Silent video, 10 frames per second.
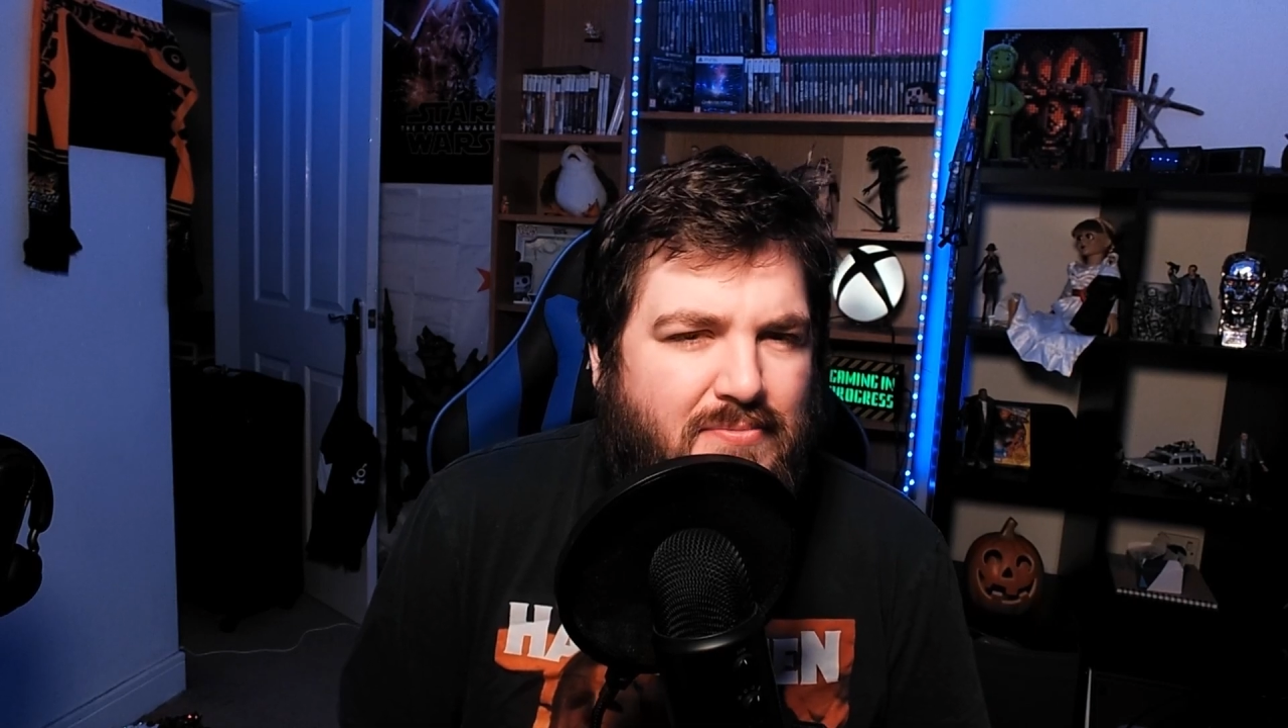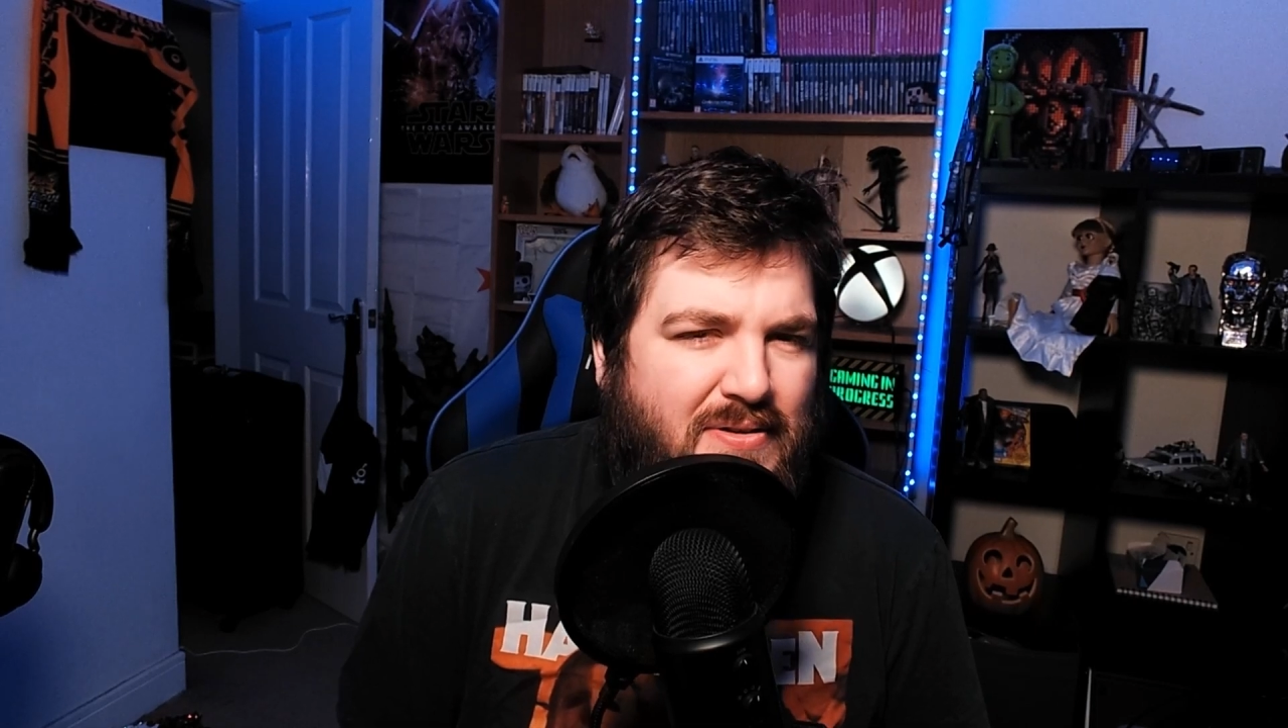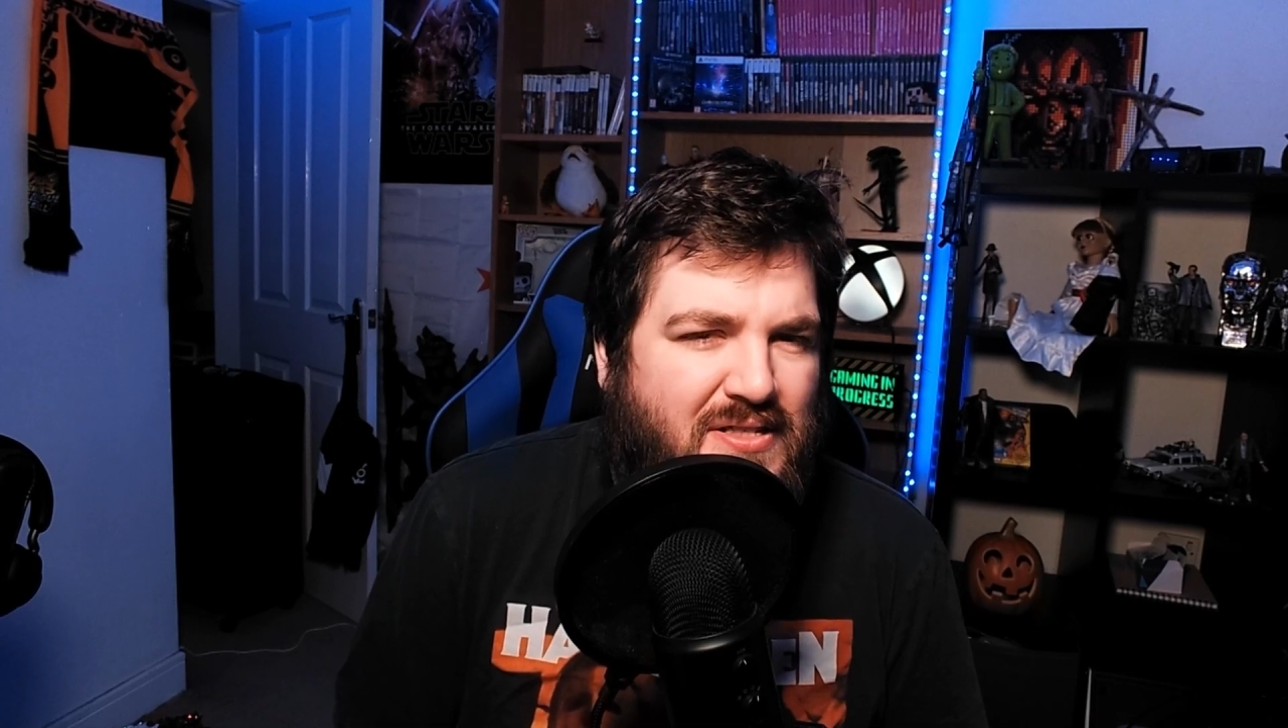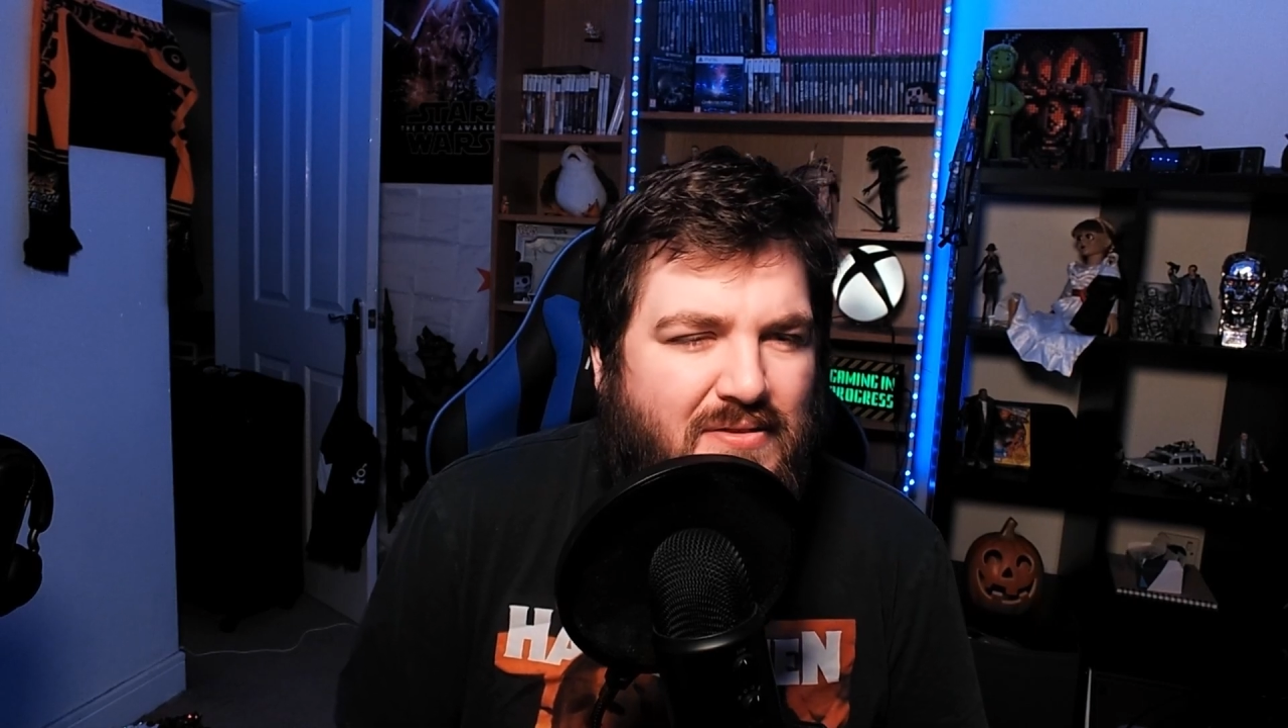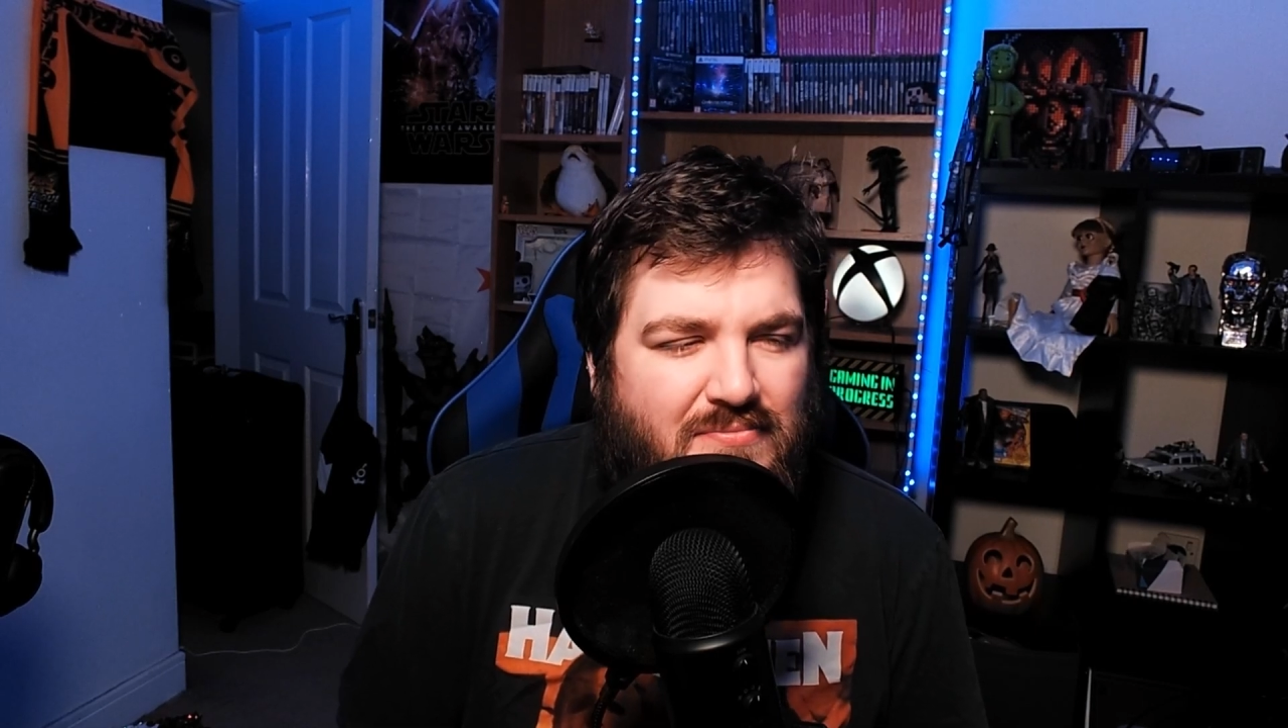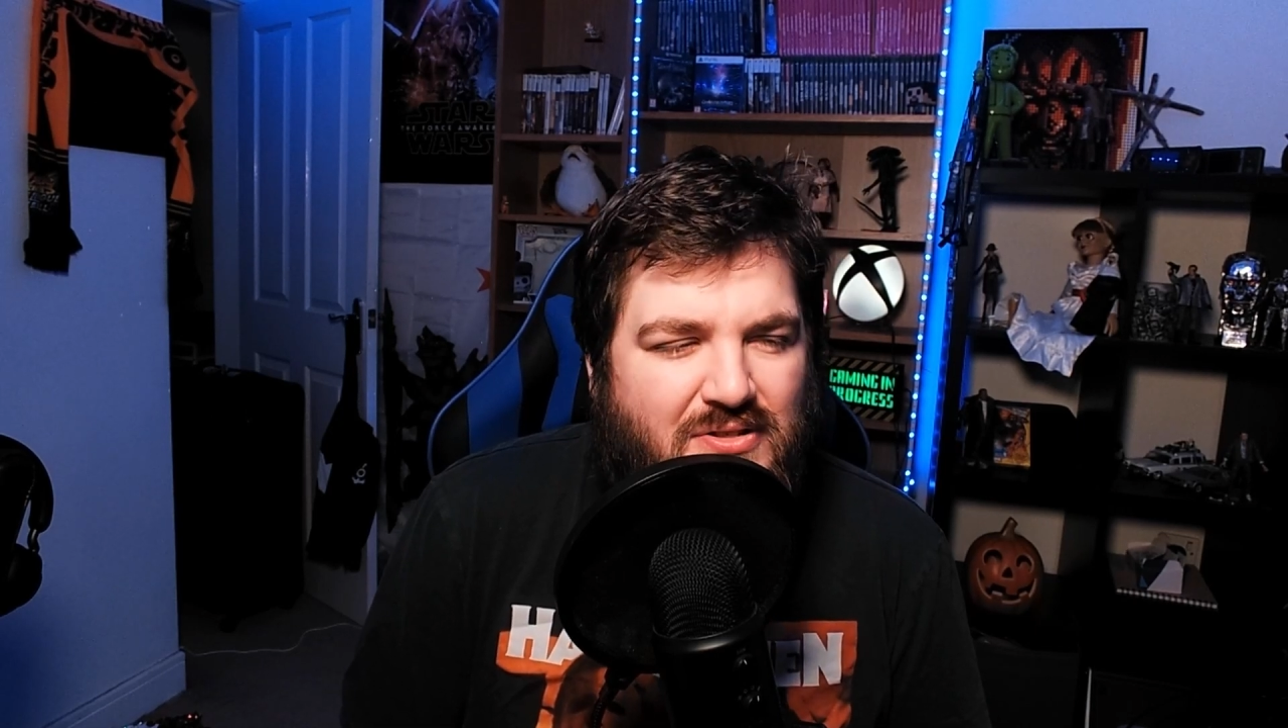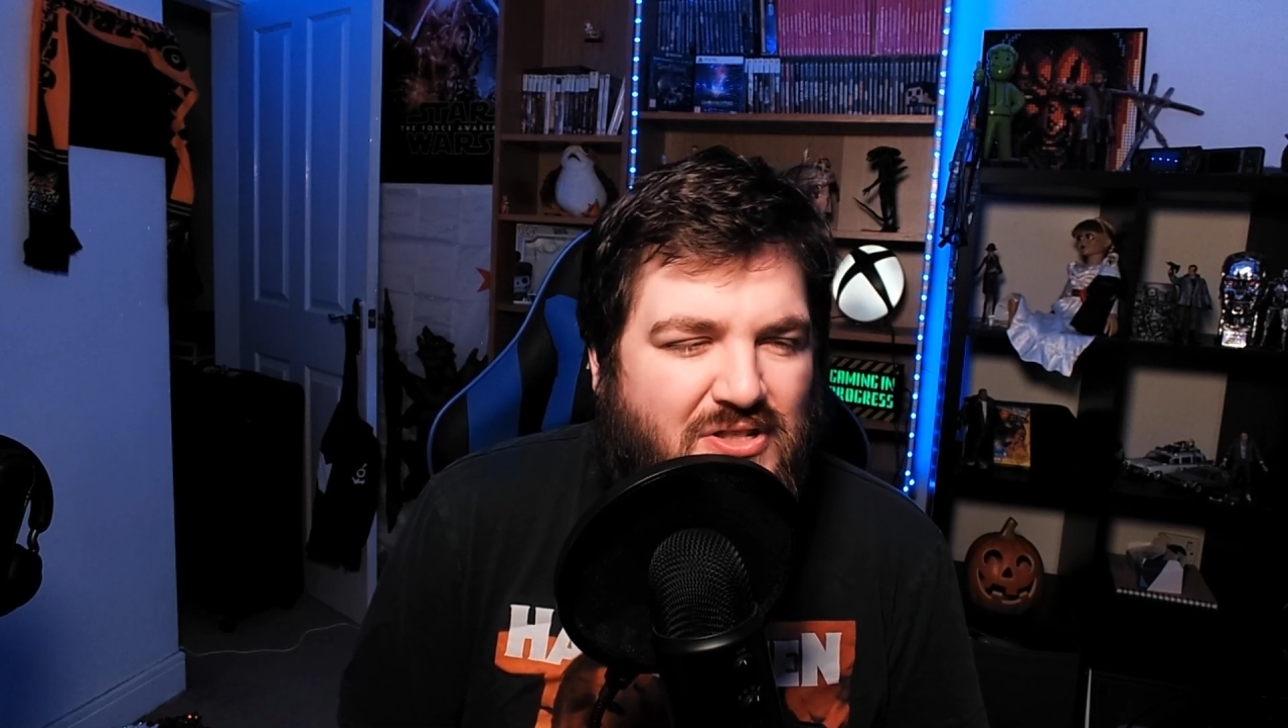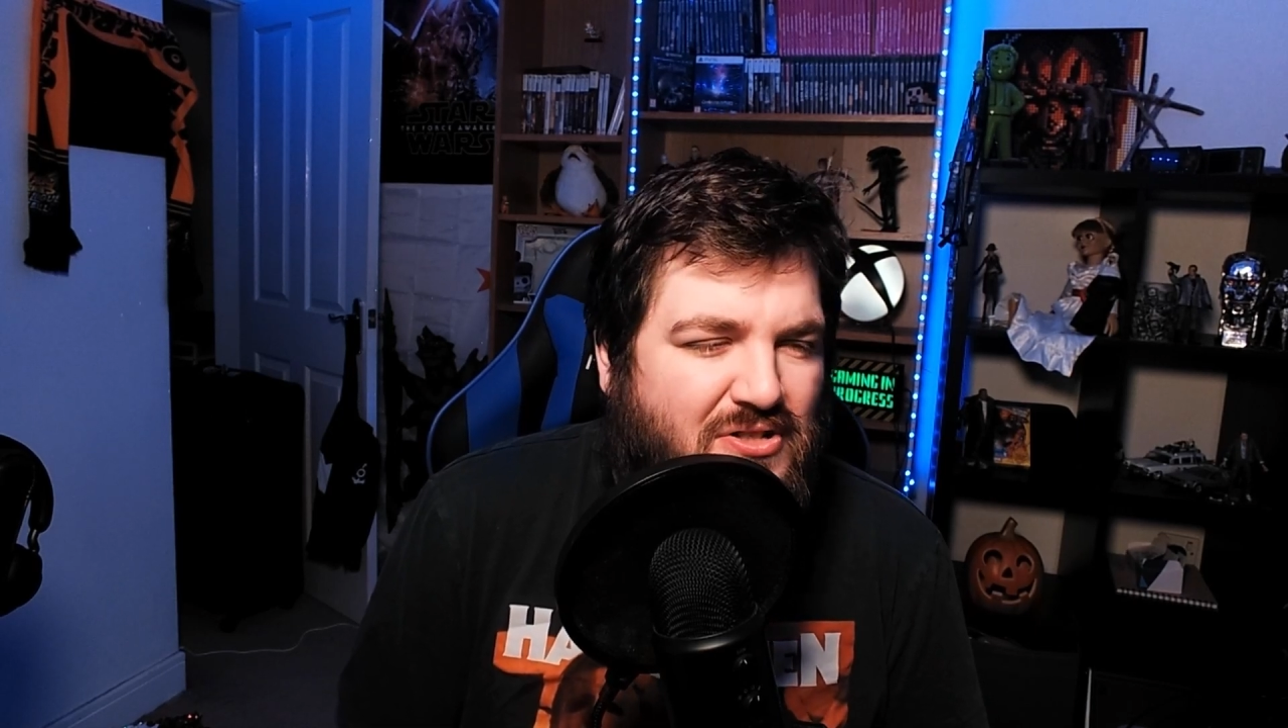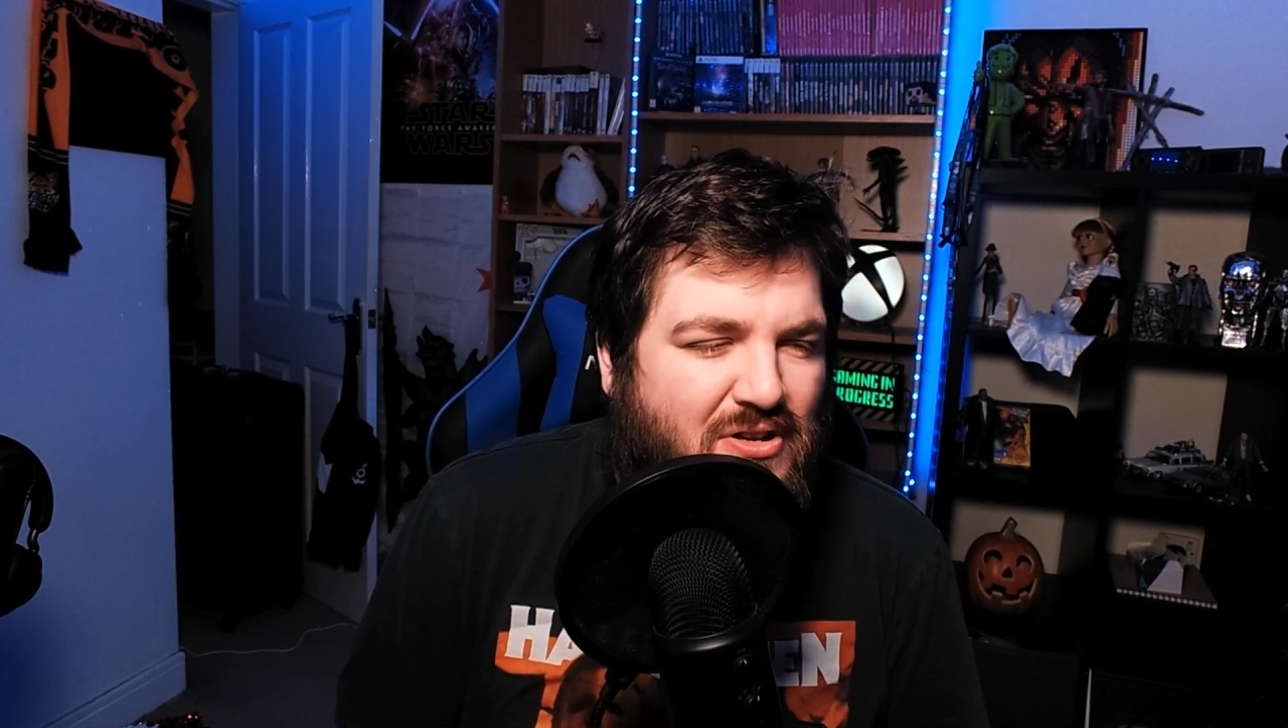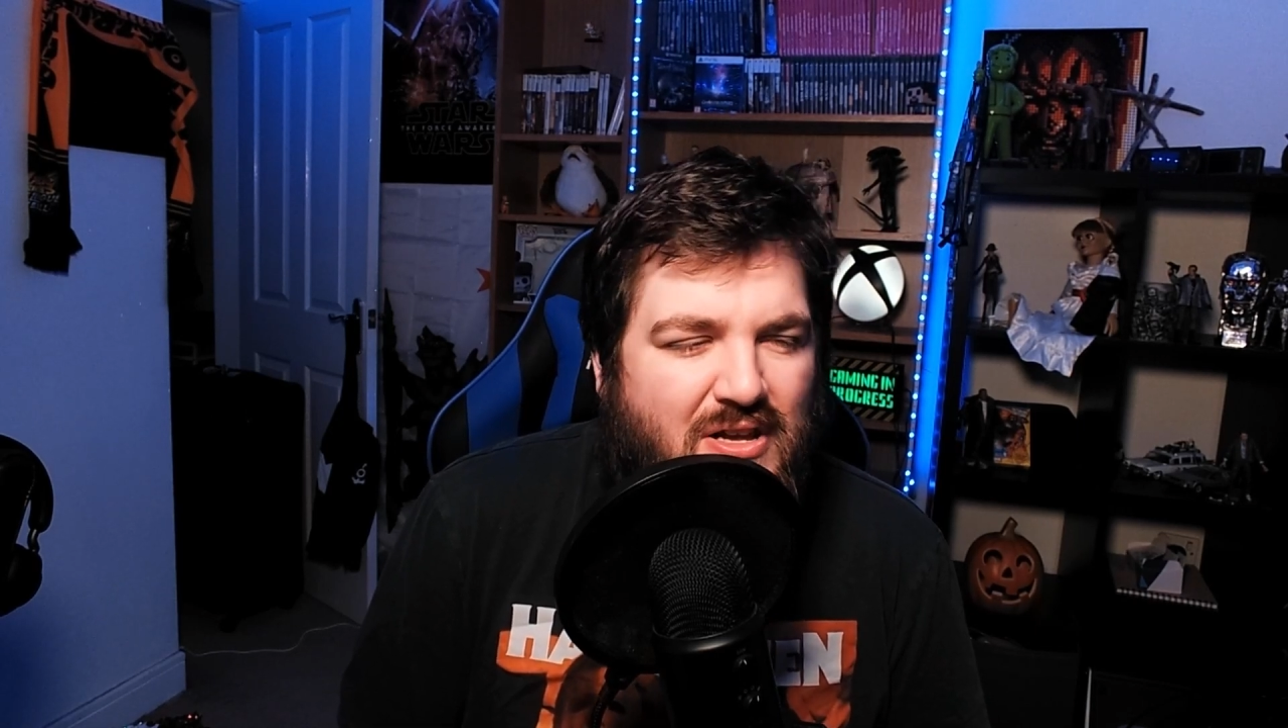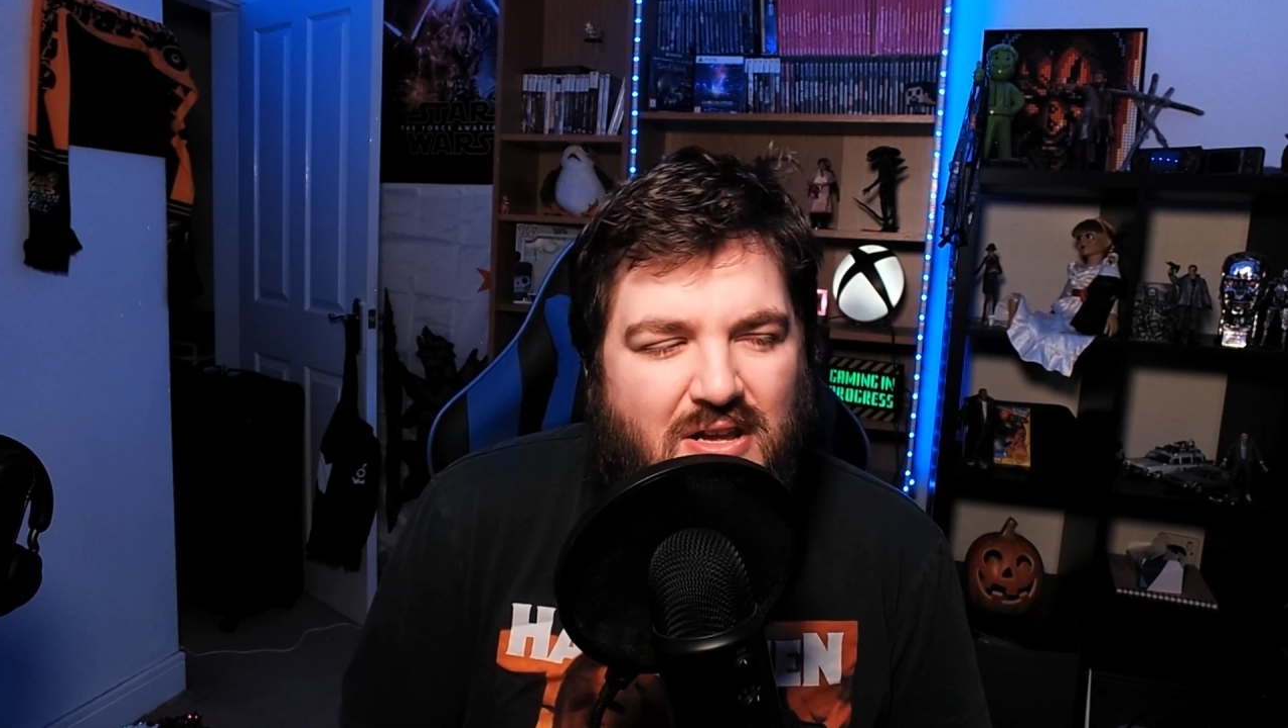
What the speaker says: me some just